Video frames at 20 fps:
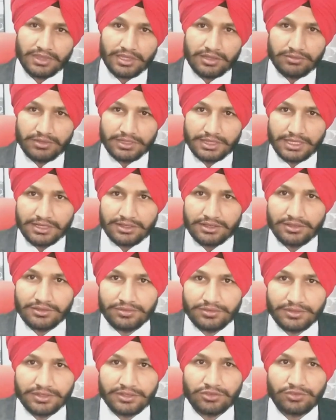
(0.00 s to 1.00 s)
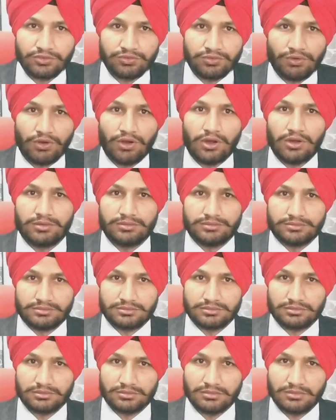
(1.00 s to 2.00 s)
with the different
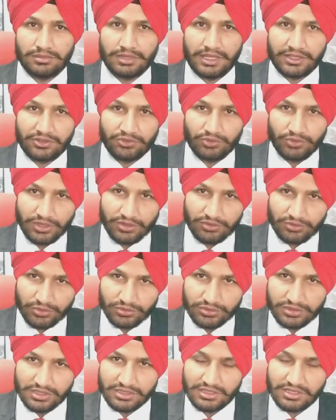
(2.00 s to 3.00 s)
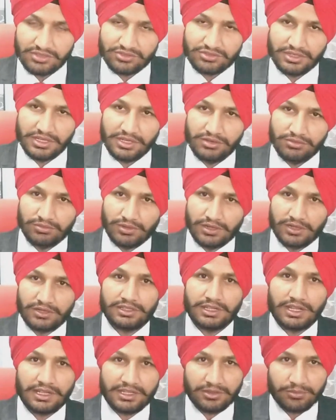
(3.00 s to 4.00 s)
form. Like you are using the same
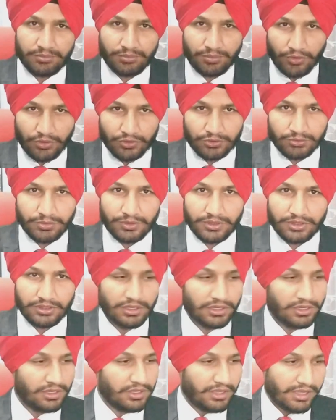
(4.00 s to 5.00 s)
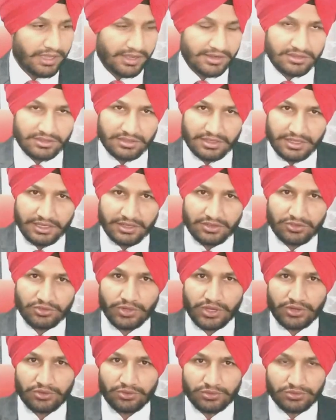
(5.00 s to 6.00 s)
word like a prosper, and there
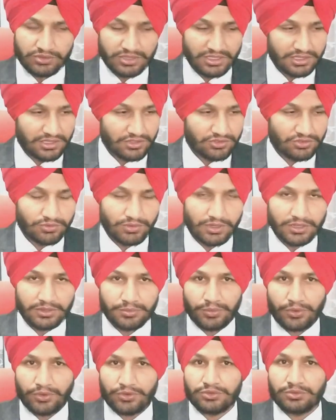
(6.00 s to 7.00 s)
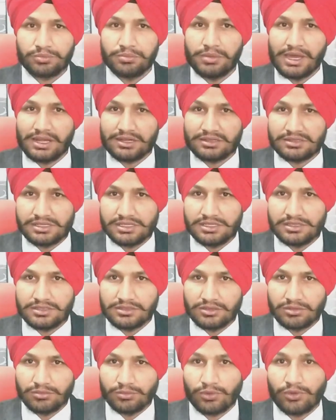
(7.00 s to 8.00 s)
you are using this word prosperity,
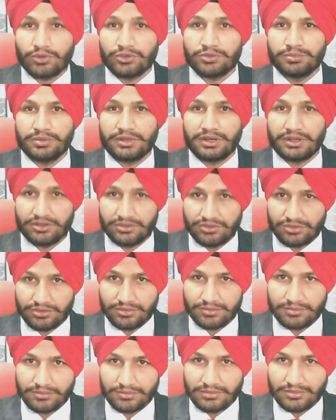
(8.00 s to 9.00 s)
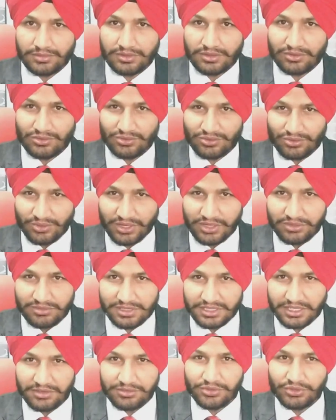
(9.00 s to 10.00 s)
prosperous. So I will
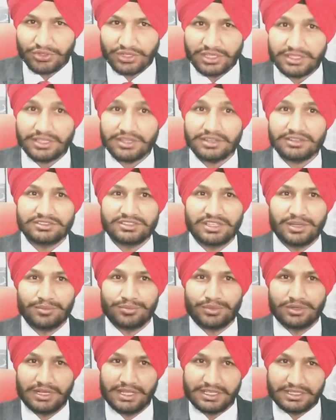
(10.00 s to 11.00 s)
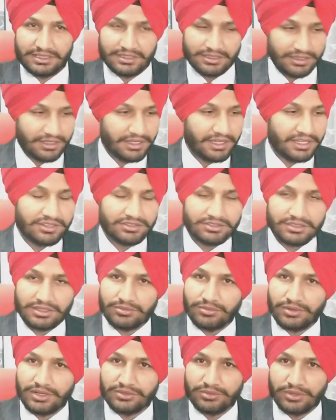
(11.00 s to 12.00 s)
give you another example. Like here is a
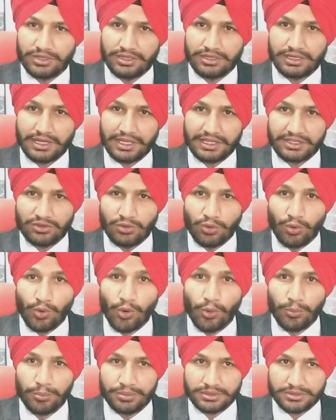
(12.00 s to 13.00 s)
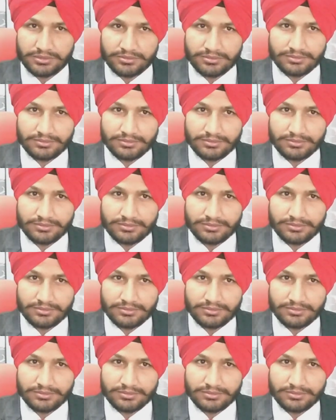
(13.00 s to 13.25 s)
one word like a hope.